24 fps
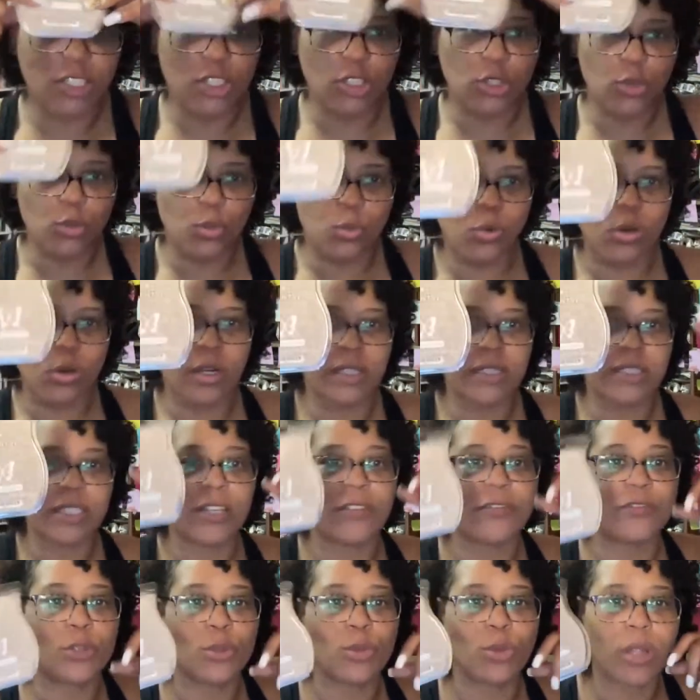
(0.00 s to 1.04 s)
that you want.
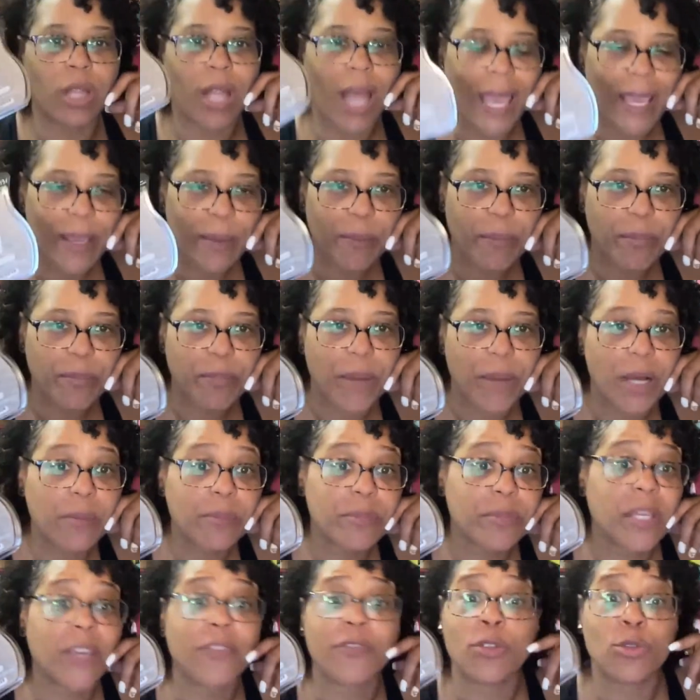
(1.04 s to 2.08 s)
If you like
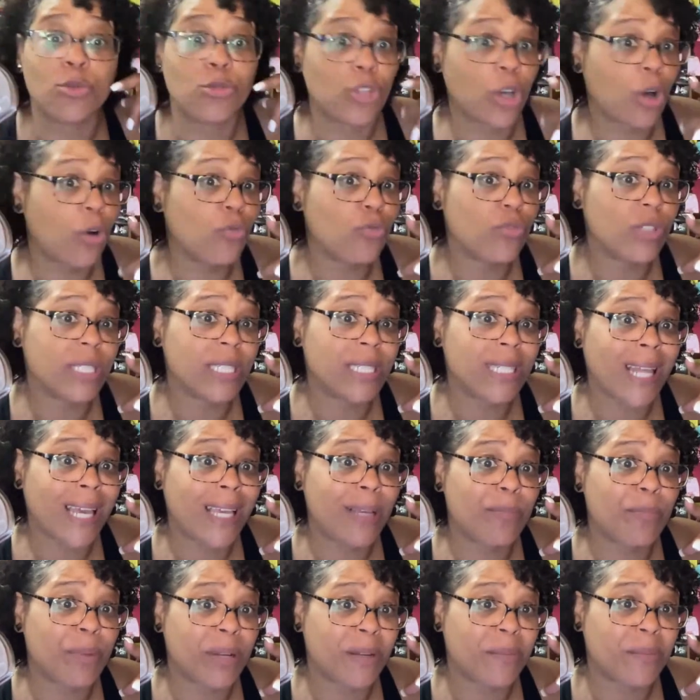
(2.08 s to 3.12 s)
pump, if you don't really
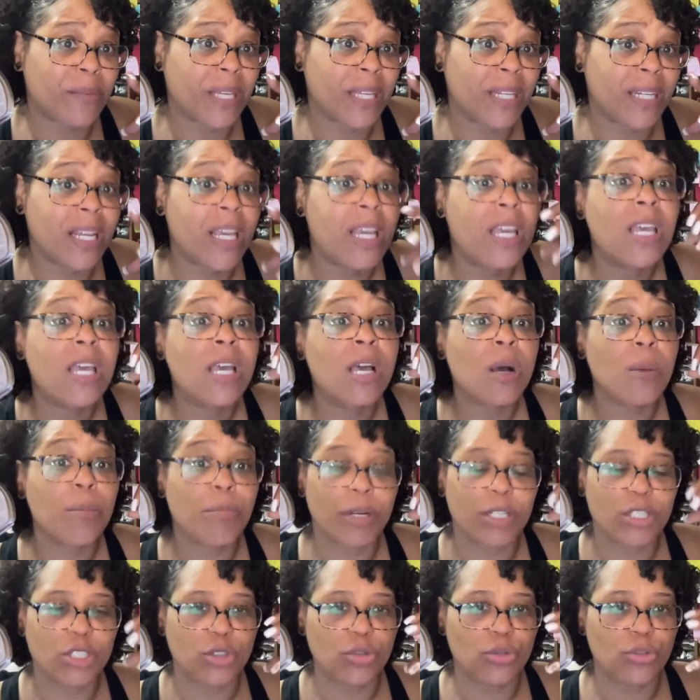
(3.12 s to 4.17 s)
like pumpkin,
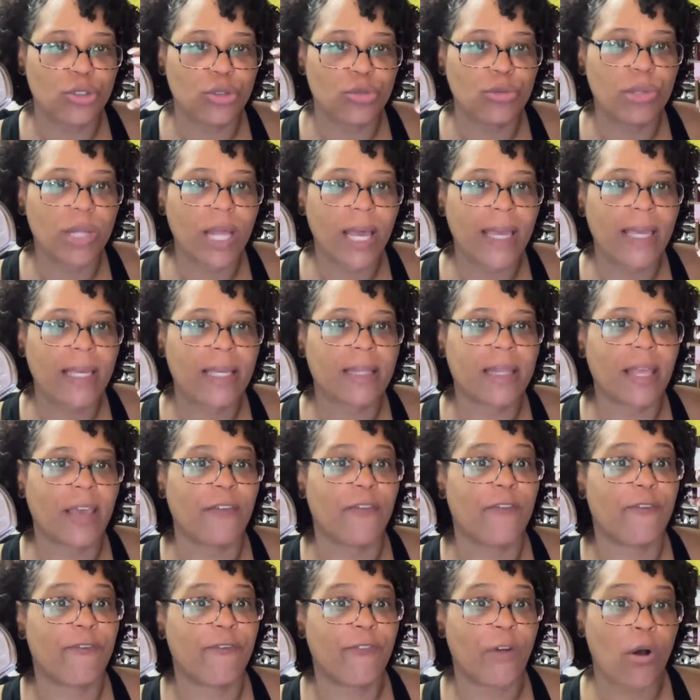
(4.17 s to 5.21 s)
but you do like
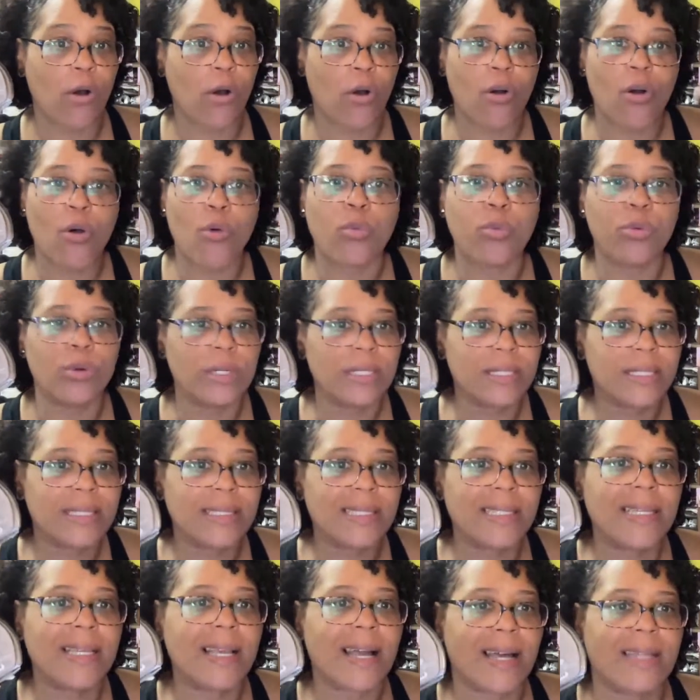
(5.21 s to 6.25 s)
that fall
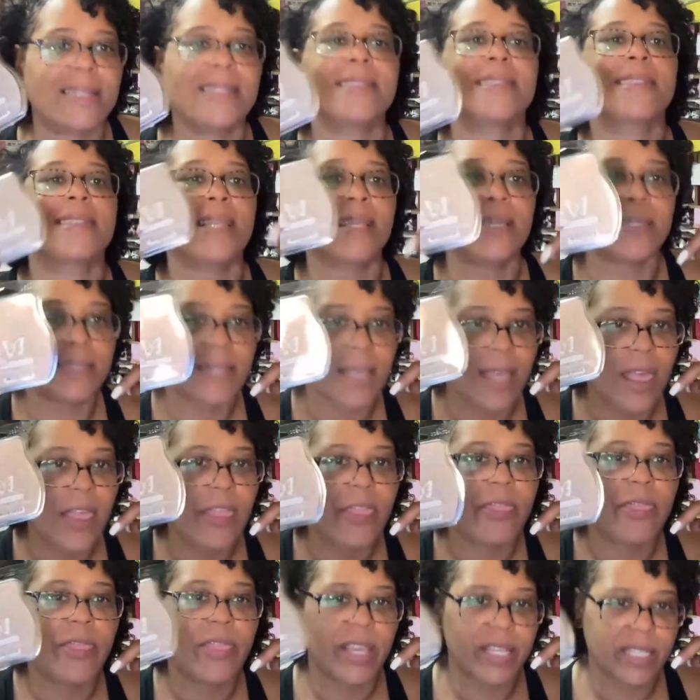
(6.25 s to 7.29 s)
woodsy kind of scent,
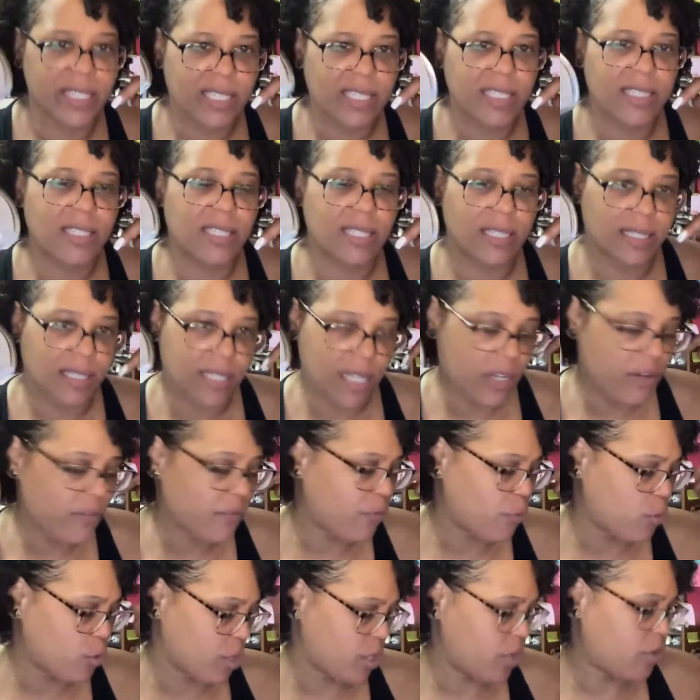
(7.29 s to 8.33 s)
this is the scent
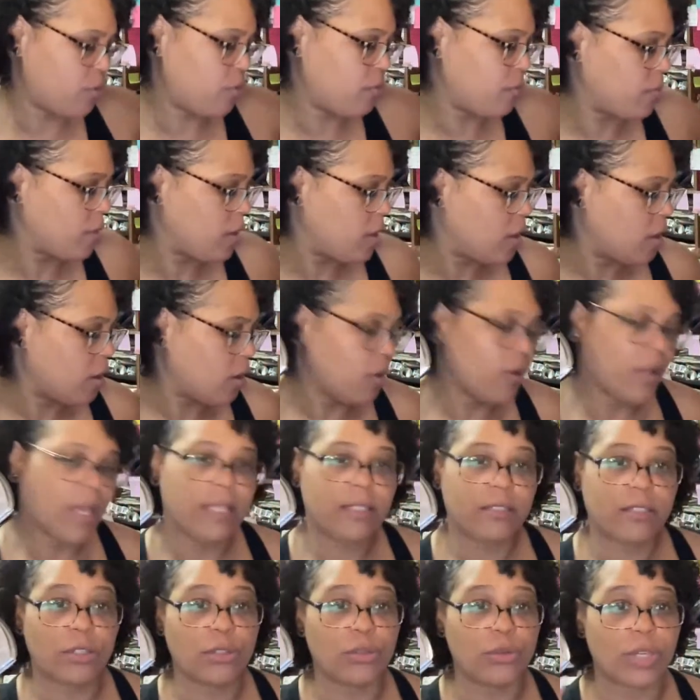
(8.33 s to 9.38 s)
for you.
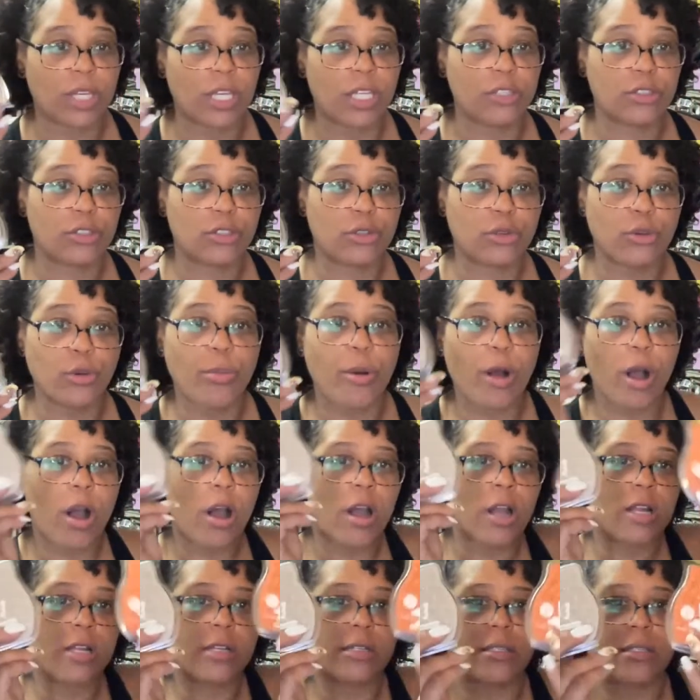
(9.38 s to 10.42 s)
Okay, so you get two
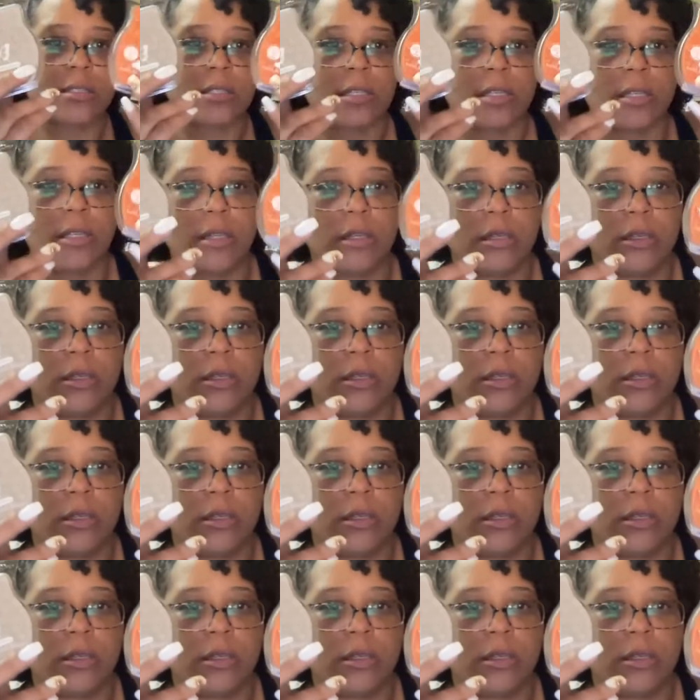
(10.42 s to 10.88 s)
bars,